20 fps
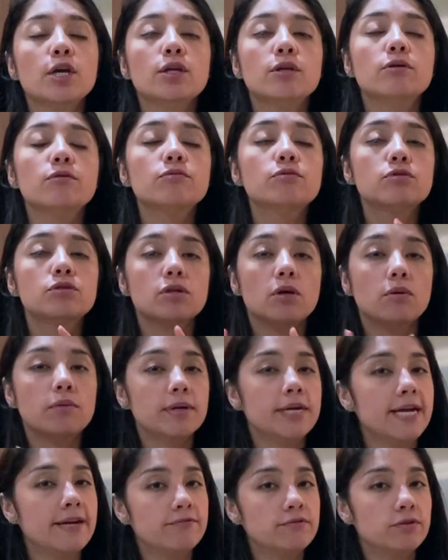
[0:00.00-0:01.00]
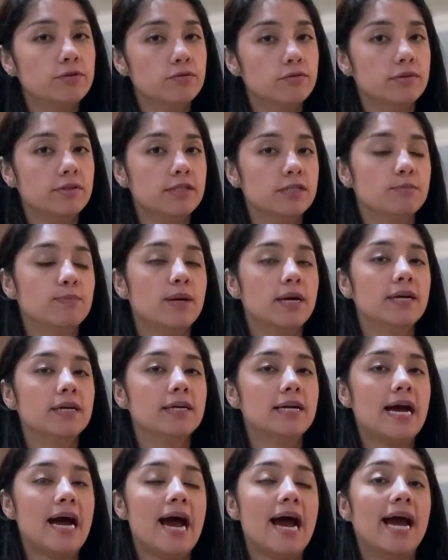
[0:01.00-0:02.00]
You don't have to do this part.